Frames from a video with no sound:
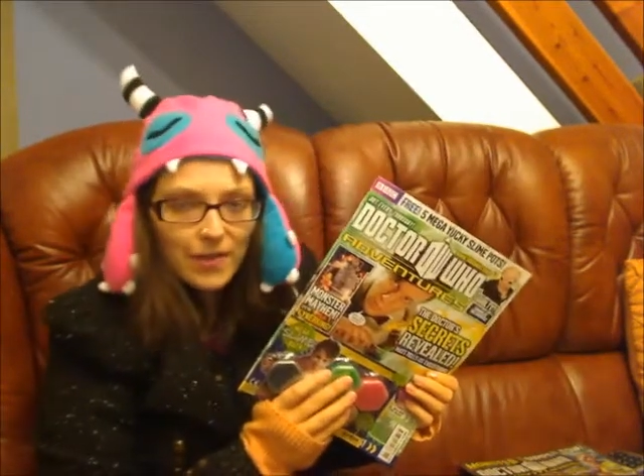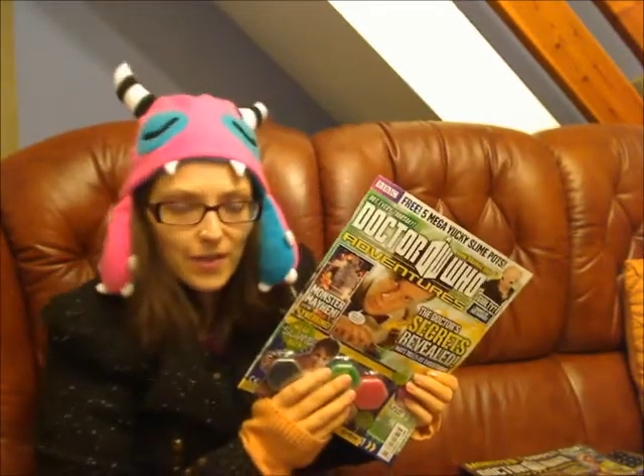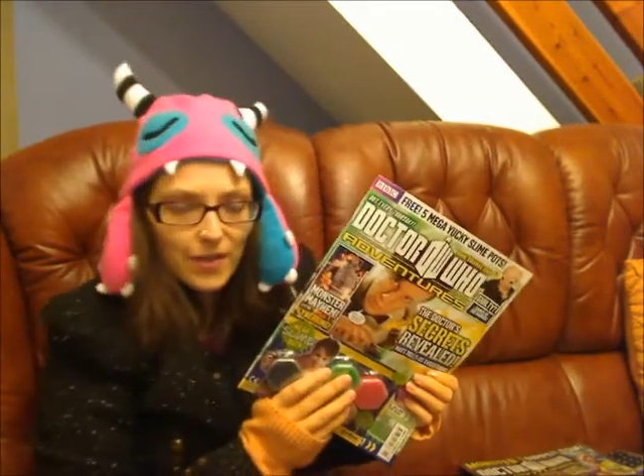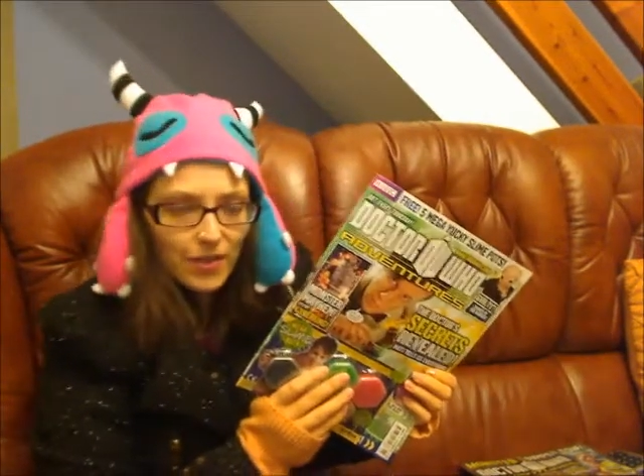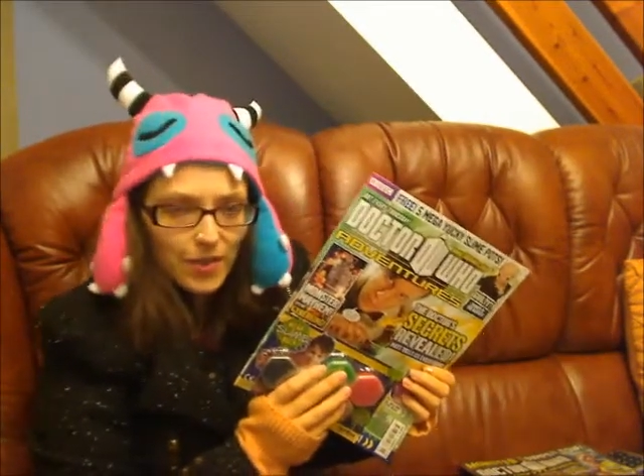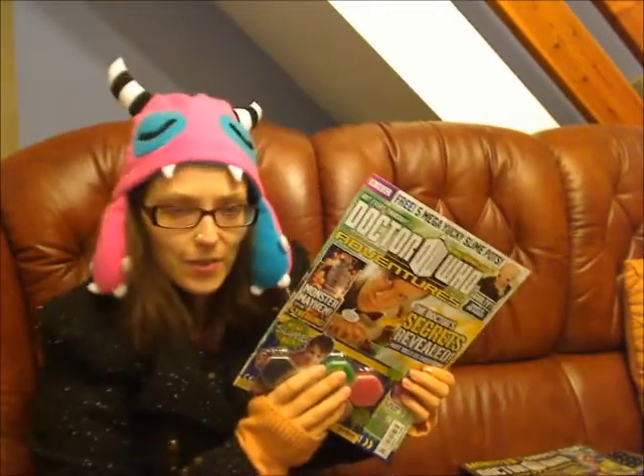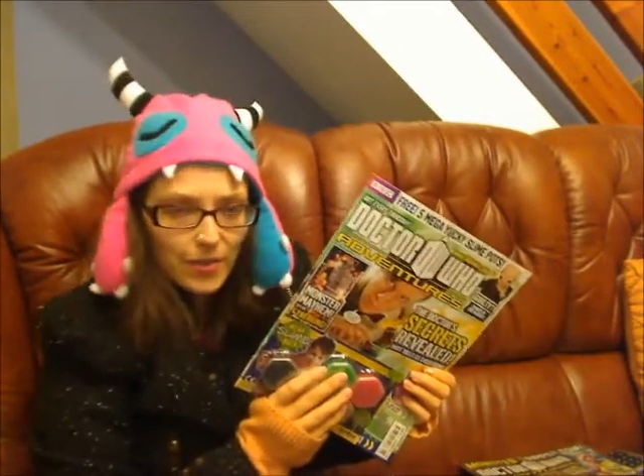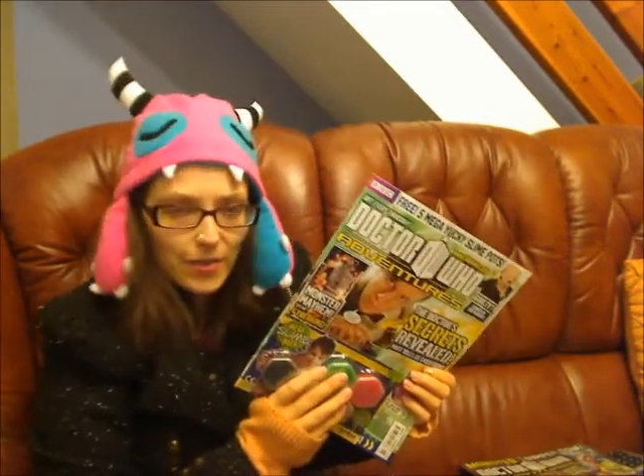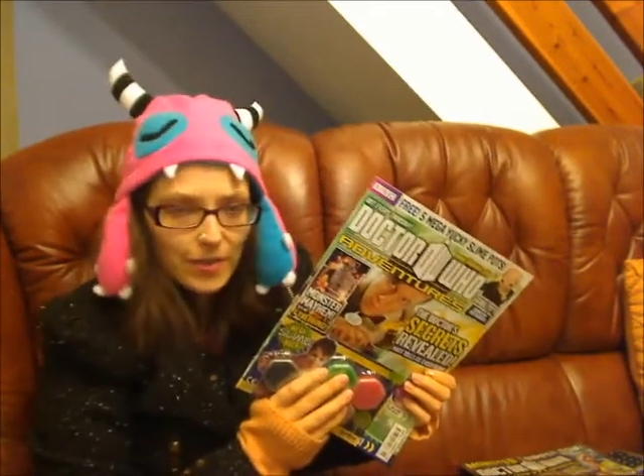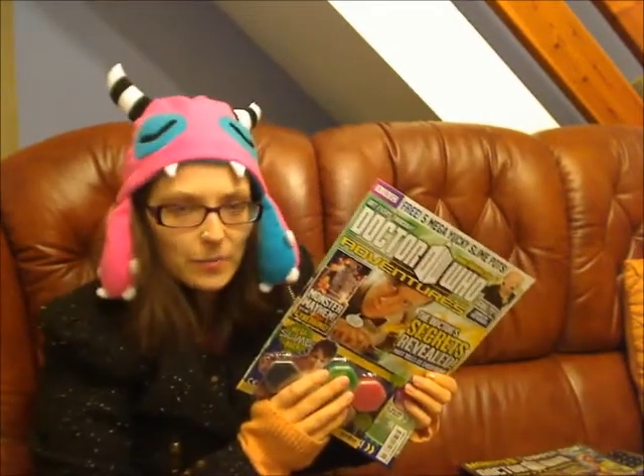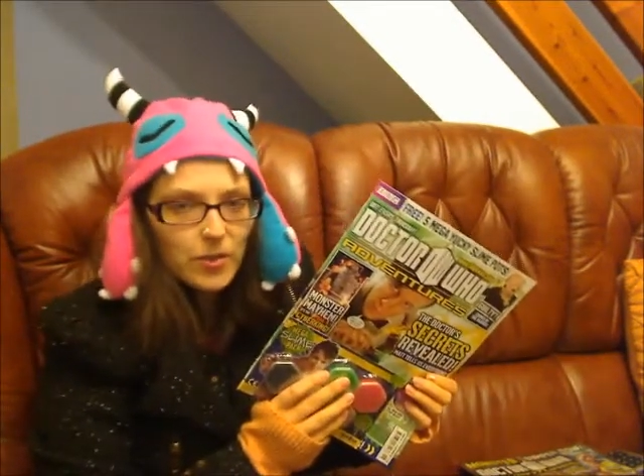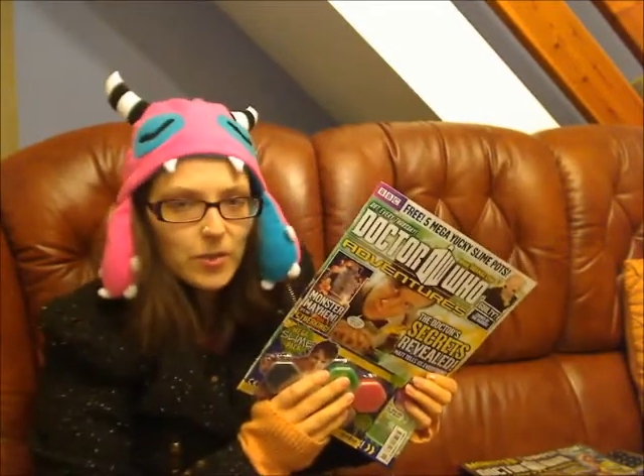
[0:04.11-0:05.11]
Doctor Who
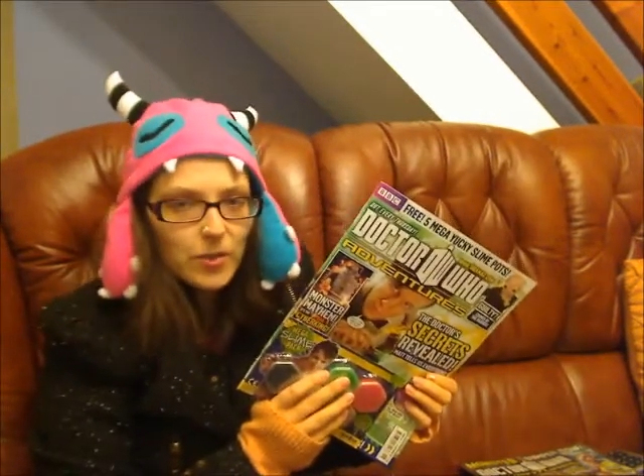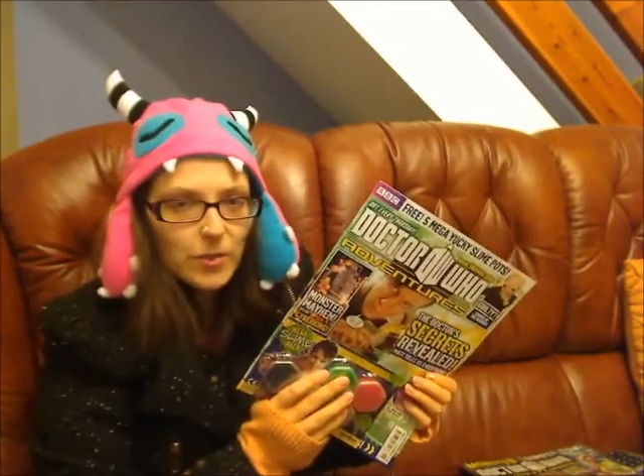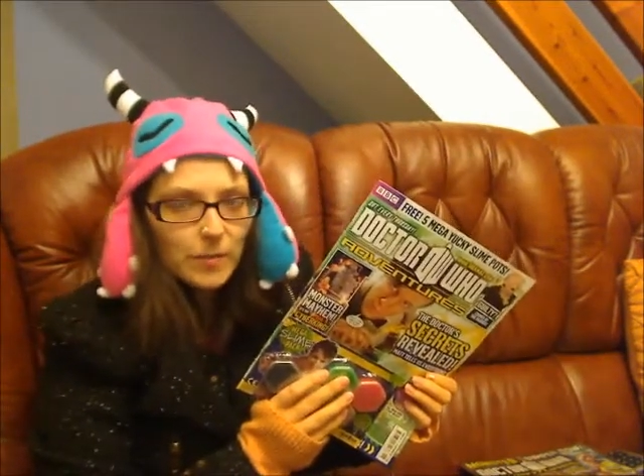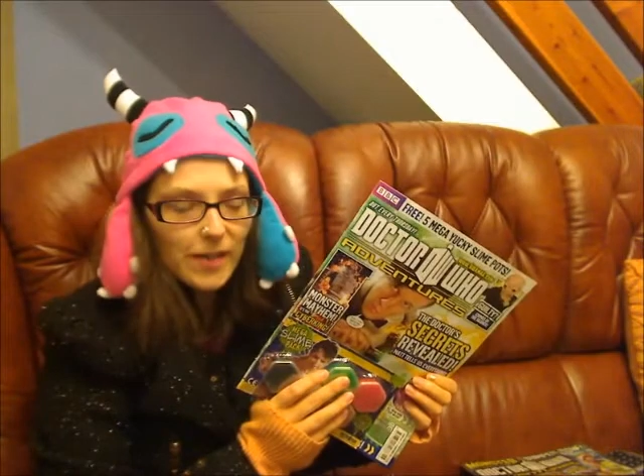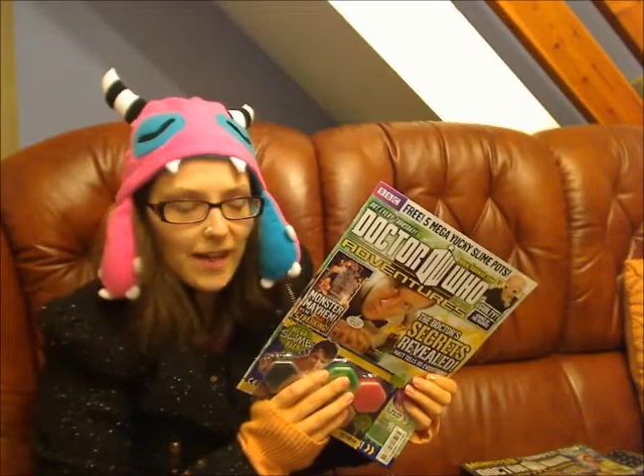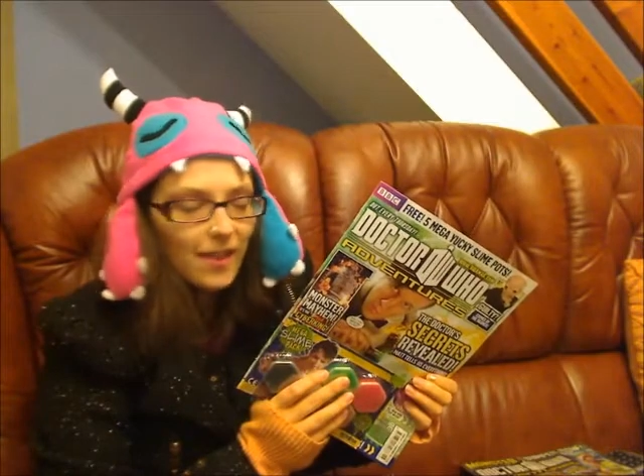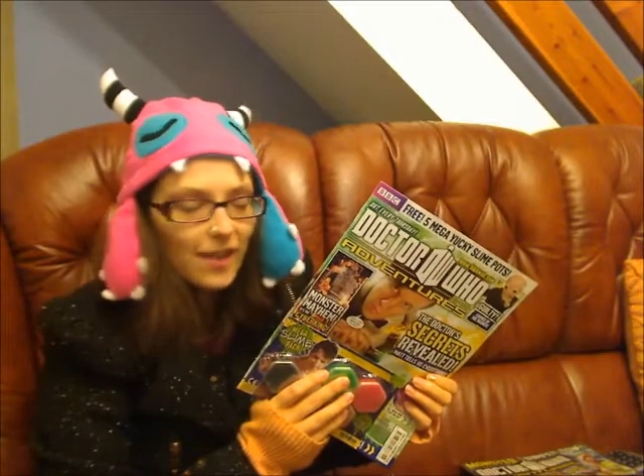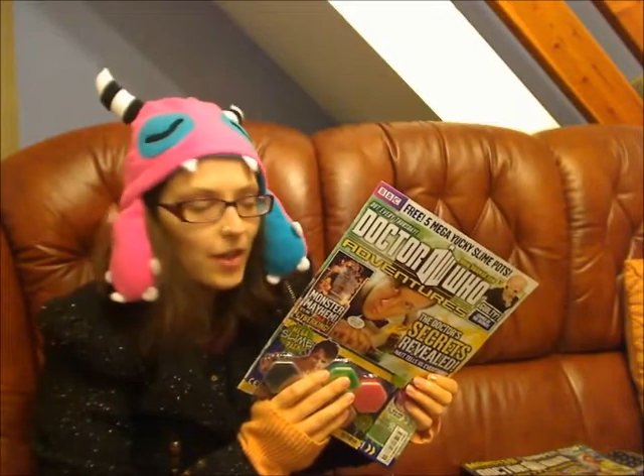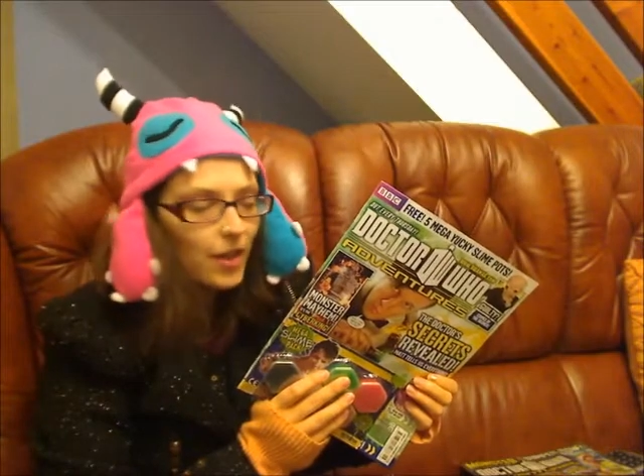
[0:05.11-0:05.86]
themed YouTube channel,